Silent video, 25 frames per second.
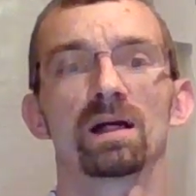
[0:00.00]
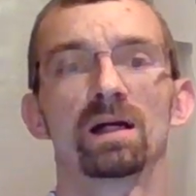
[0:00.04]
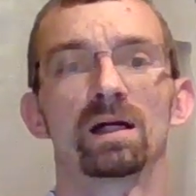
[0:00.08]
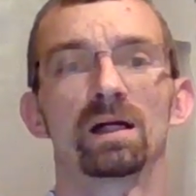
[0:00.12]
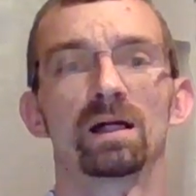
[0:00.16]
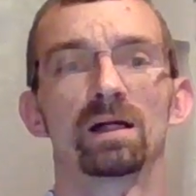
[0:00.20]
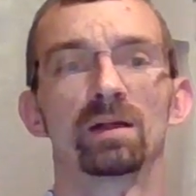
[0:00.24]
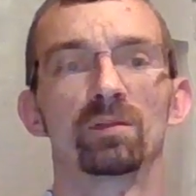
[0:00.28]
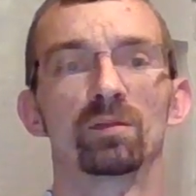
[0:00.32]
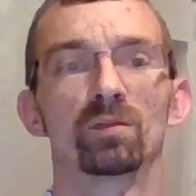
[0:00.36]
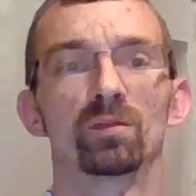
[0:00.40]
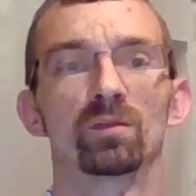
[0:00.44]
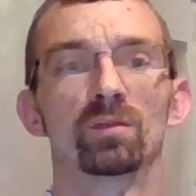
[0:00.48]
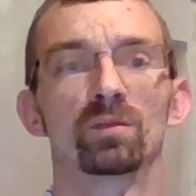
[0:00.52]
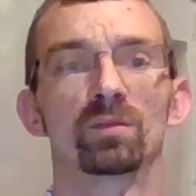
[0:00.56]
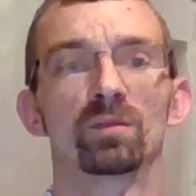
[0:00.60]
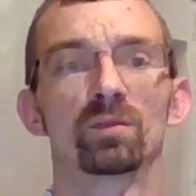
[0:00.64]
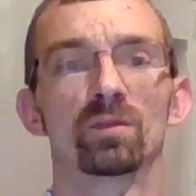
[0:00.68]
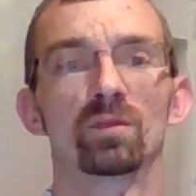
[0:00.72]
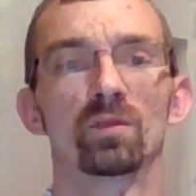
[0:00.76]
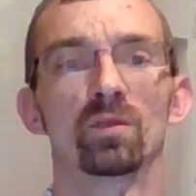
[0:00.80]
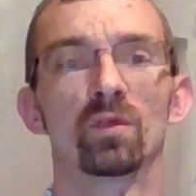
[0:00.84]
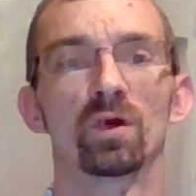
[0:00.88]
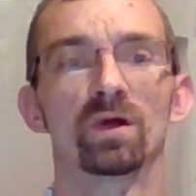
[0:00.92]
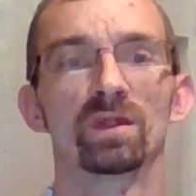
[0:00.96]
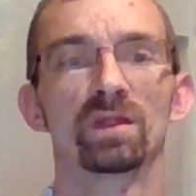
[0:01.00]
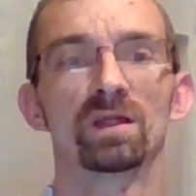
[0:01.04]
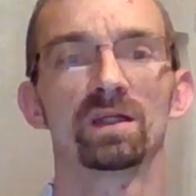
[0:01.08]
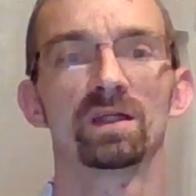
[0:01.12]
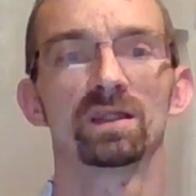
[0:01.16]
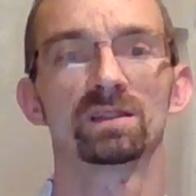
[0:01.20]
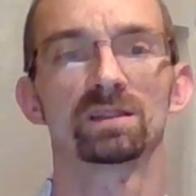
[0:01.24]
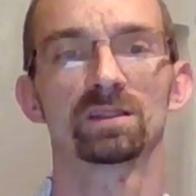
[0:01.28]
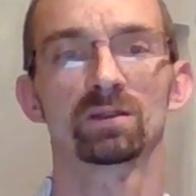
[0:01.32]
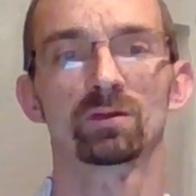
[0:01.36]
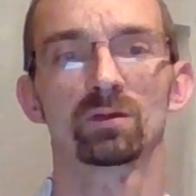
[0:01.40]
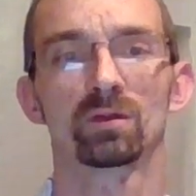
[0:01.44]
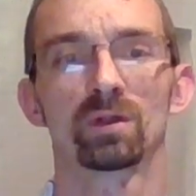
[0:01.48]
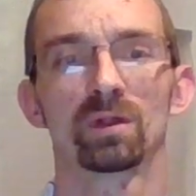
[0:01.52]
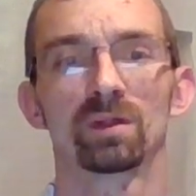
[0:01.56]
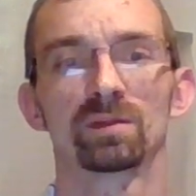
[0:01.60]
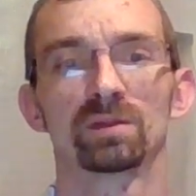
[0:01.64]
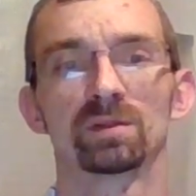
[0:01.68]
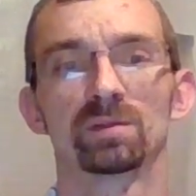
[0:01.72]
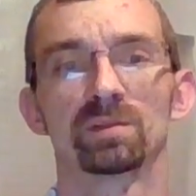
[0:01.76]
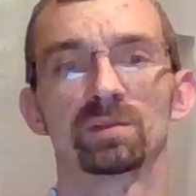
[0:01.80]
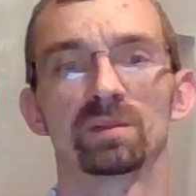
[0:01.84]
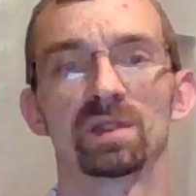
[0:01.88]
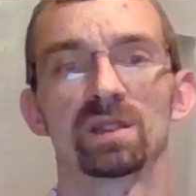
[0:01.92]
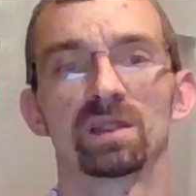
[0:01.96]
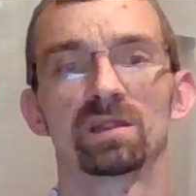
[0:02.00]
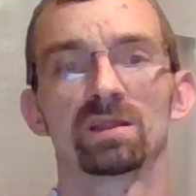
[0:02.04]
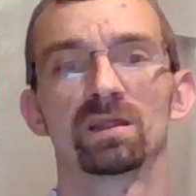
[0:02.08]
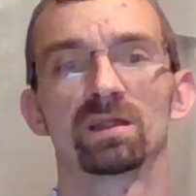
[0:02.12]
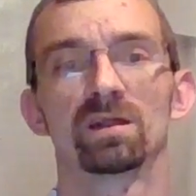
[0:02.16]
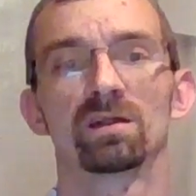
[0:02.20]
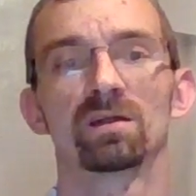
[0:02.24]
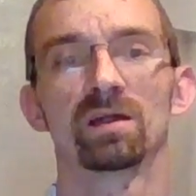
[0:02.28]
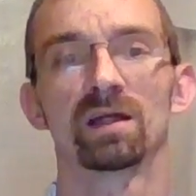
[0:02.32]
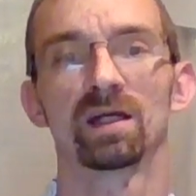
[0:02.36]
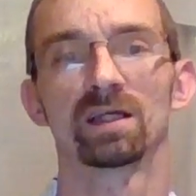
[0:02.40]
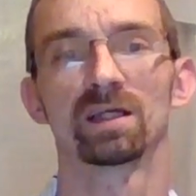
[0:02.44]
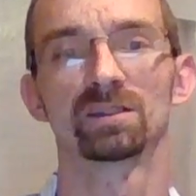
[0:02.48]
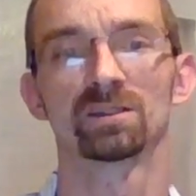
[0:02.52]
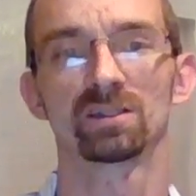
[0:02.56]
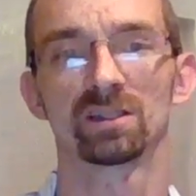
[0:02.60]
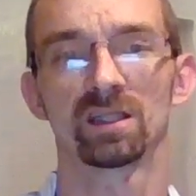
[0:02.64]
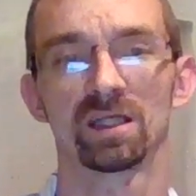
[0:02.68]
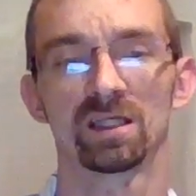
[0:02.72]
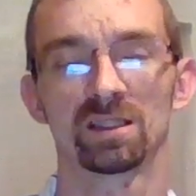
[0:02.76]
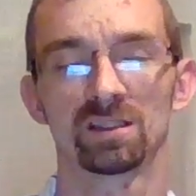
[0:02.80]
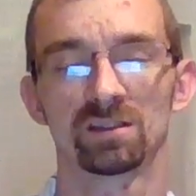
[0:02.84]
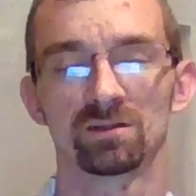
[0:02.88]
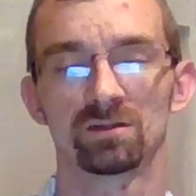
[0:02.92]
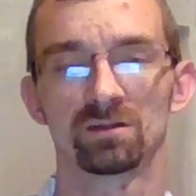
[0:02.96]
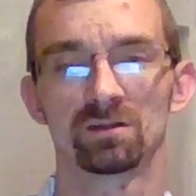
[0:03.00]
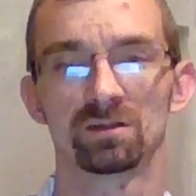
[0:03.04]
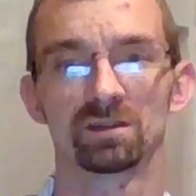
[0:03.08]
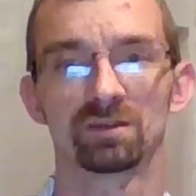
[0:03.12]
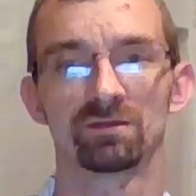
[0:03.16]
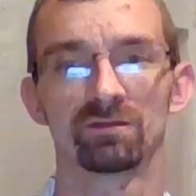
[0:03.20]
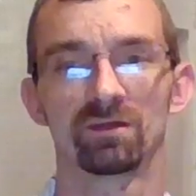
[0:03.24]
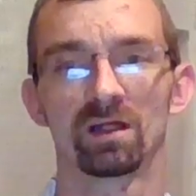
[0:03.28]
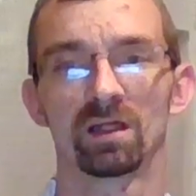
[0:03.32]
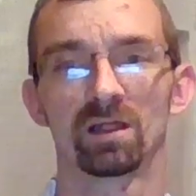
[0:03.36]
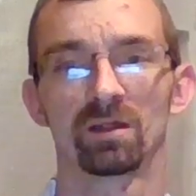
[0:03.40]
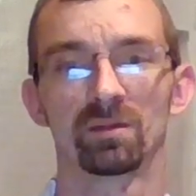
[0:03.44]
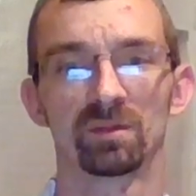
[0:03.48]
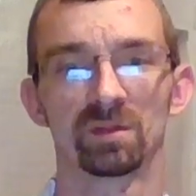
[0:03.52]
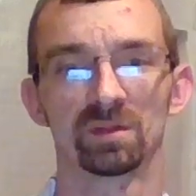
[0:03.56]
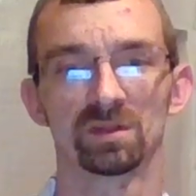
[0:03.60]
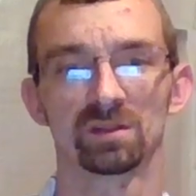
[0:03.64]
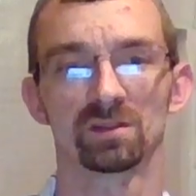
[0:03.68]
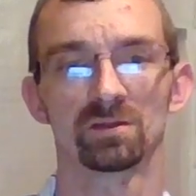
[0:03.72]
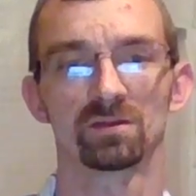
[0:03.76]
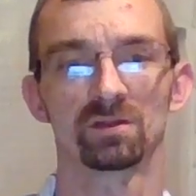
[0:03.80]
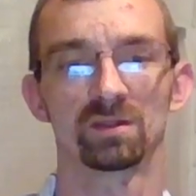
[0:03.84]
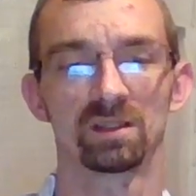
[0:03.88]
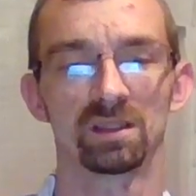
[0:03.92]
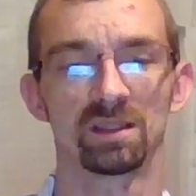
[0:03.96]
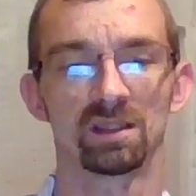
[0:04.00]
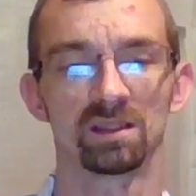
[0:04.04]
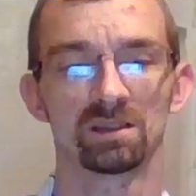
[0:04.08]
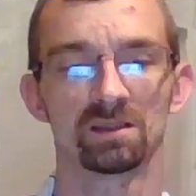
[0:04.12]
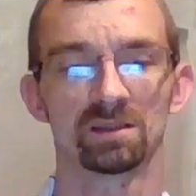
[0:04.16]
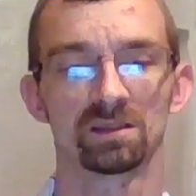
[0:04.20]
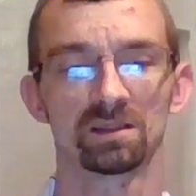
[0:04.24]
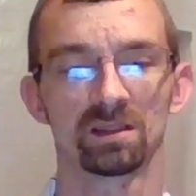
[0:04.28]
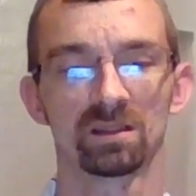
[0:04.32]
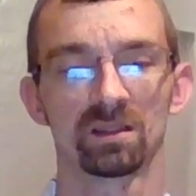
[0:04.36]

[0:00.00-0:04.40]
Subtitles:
um, one that is equipped to meet their educational and developmental needs.